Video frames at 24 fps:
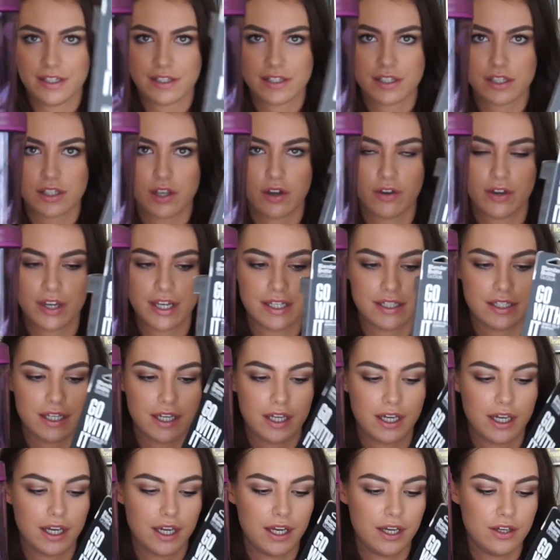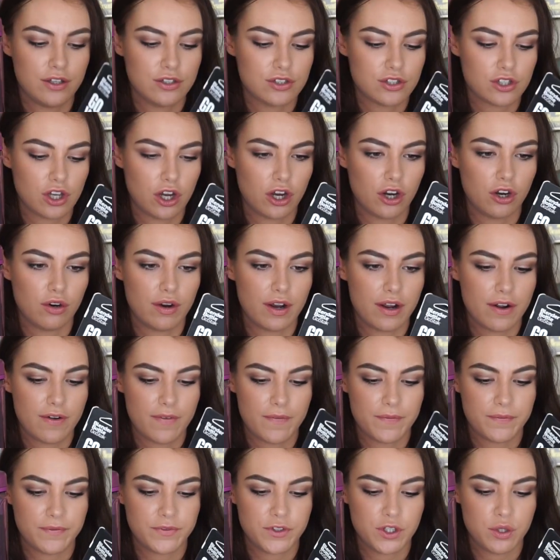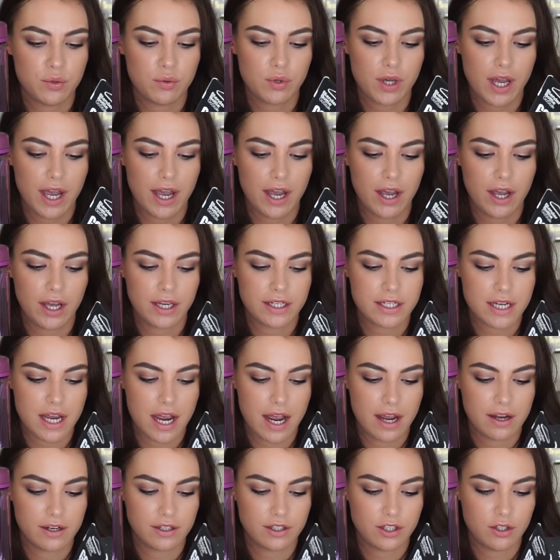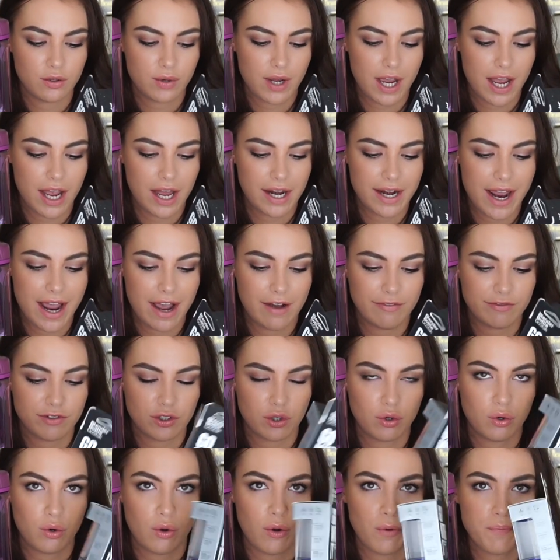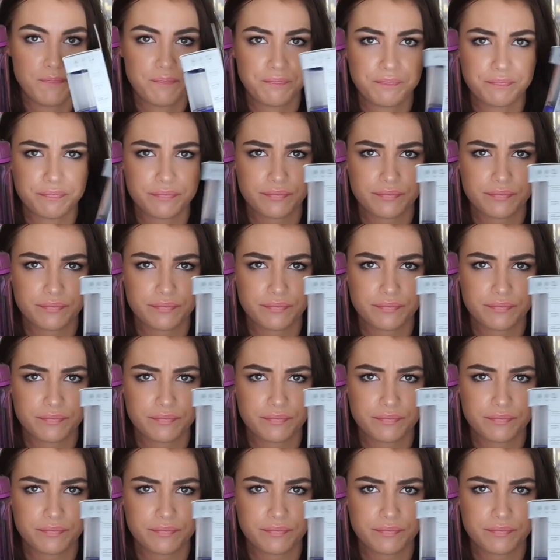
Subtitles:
inside here, so you can fill